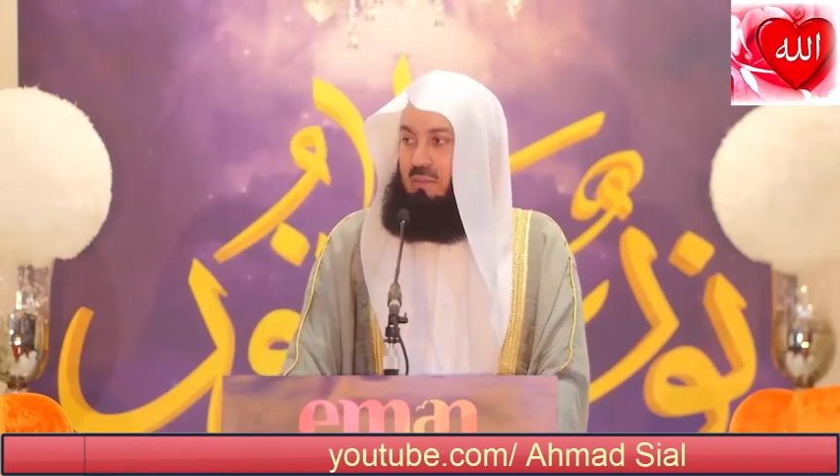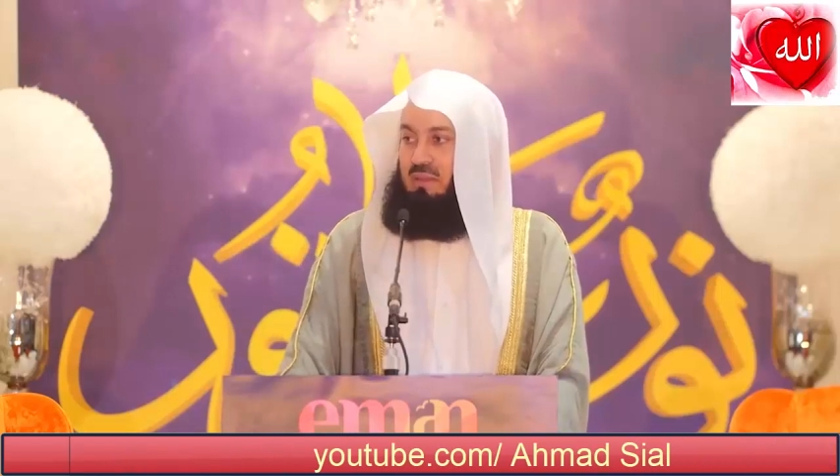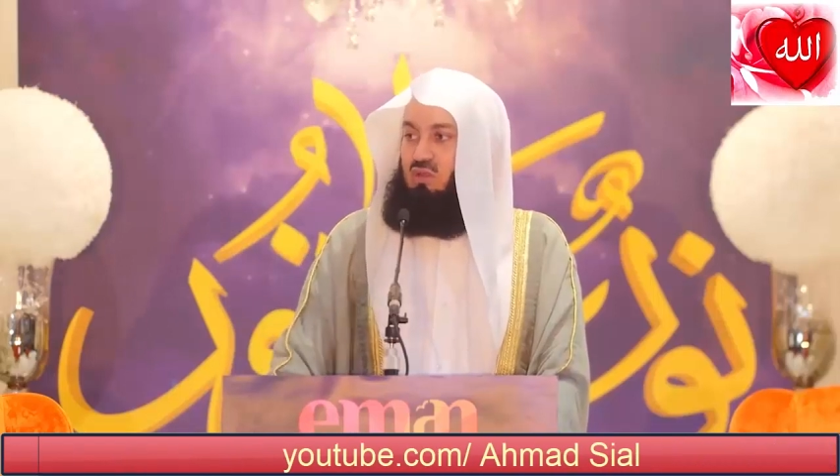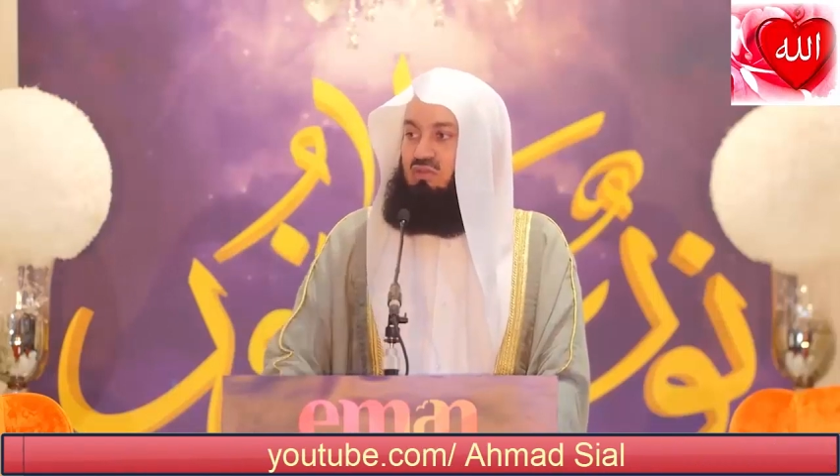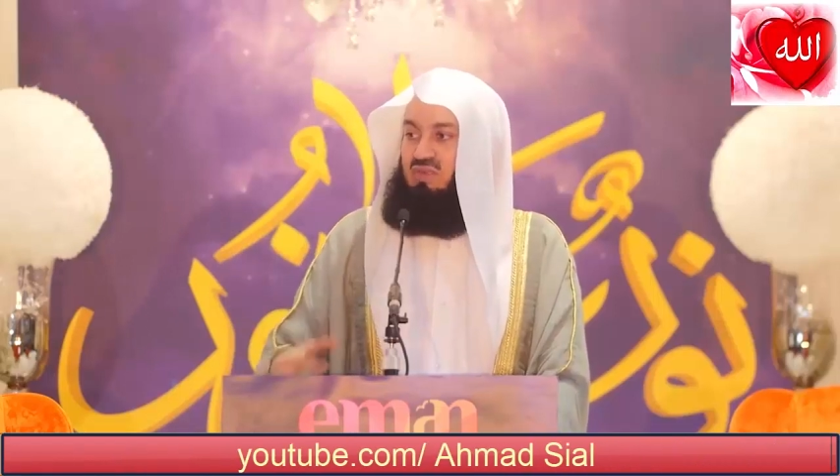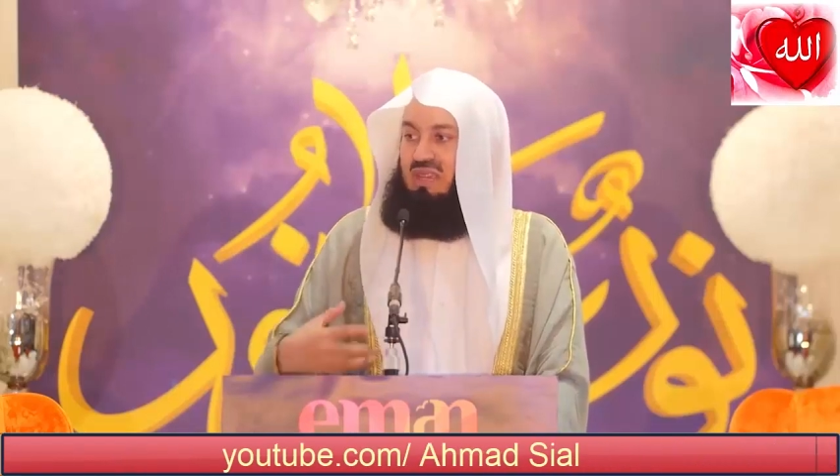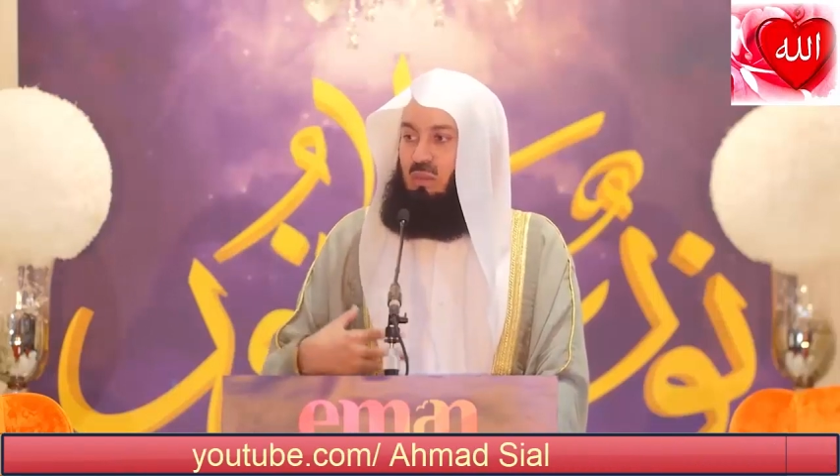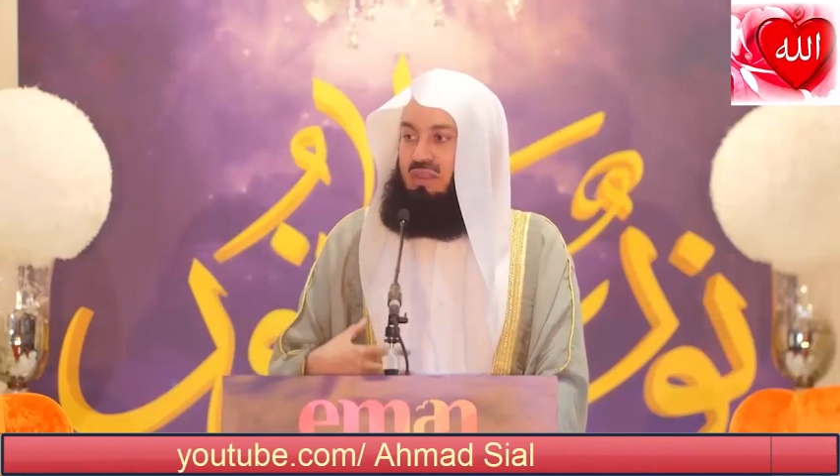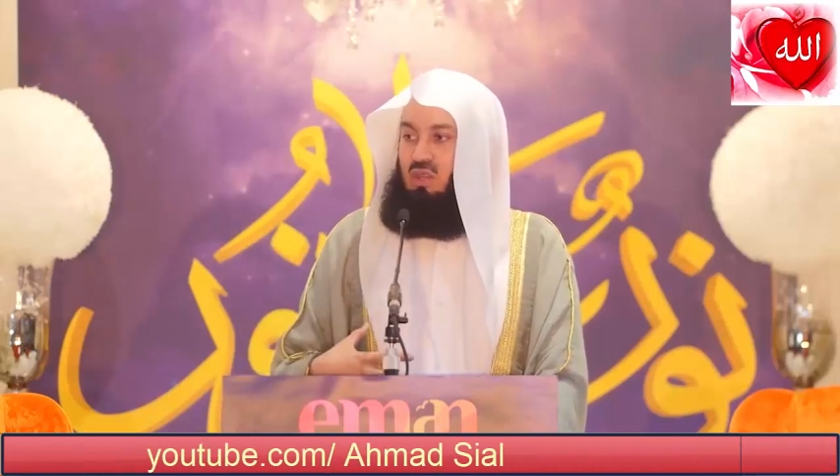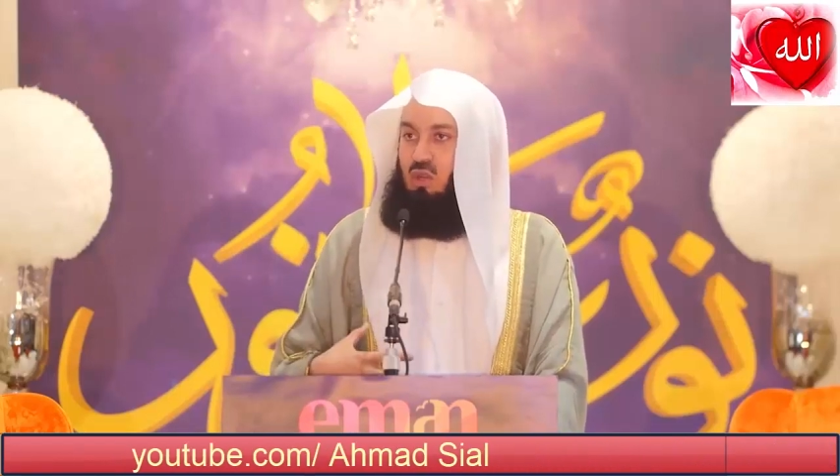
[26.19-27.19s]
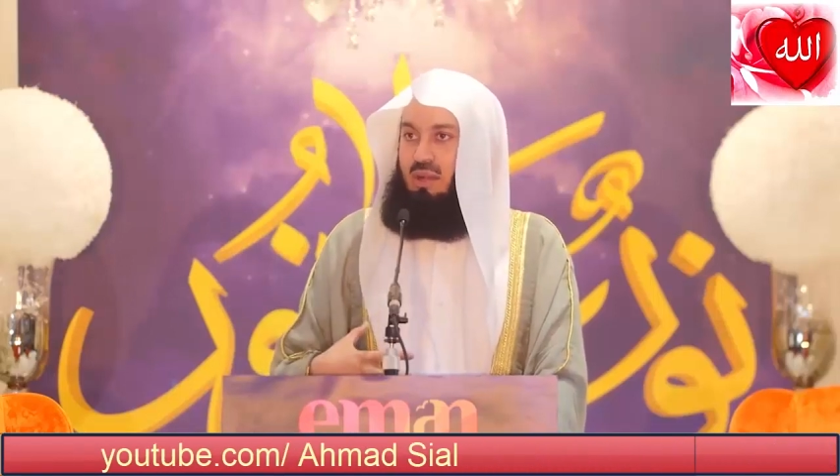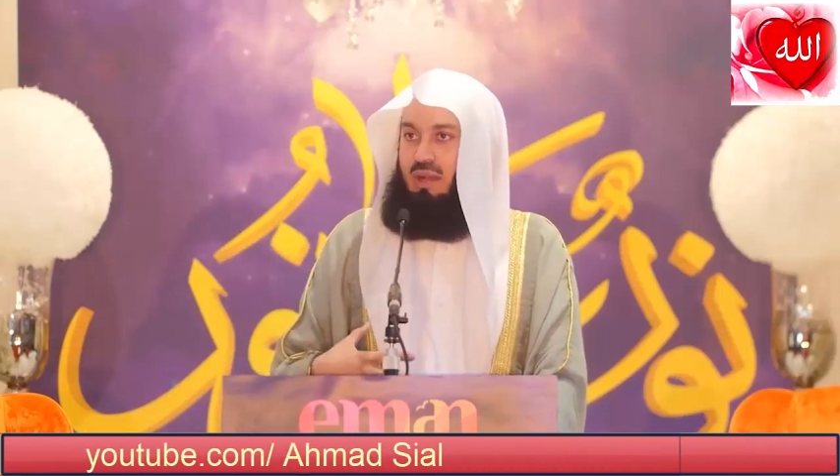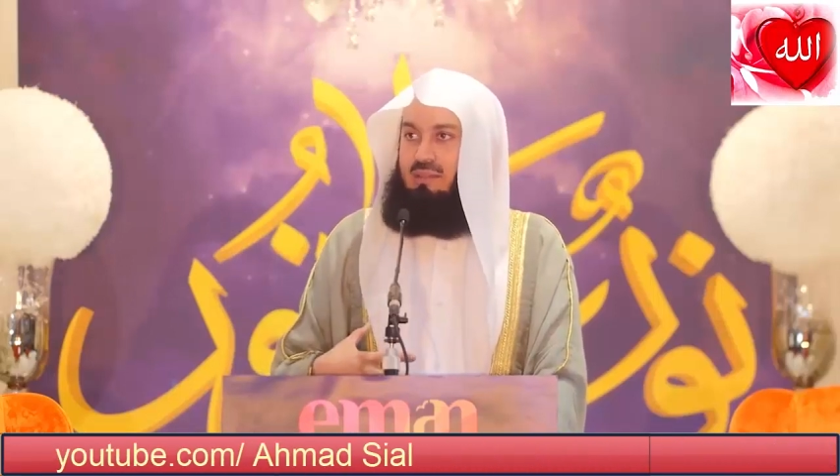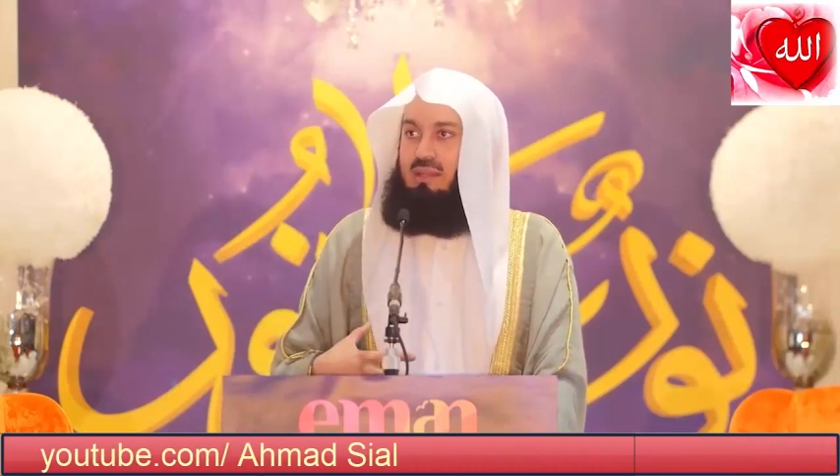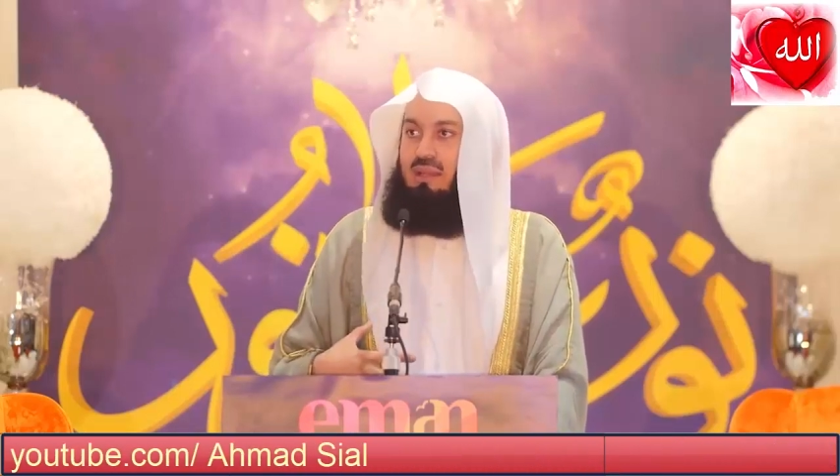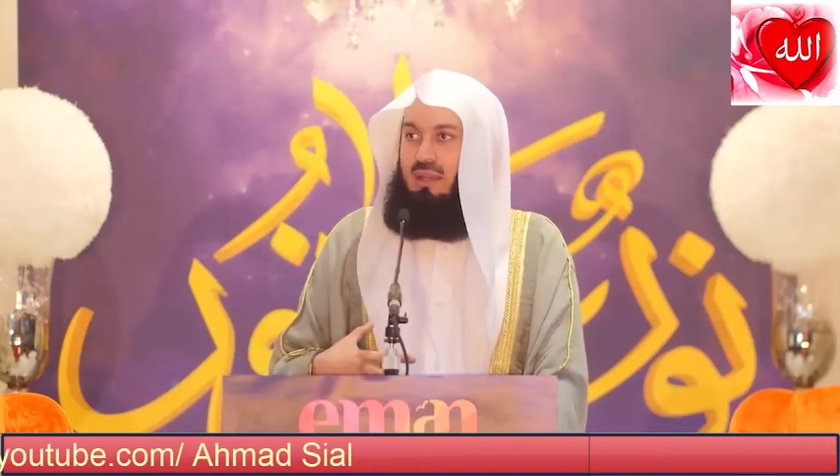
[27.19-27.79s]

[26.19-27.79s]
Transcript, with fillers: But you feel within your heart,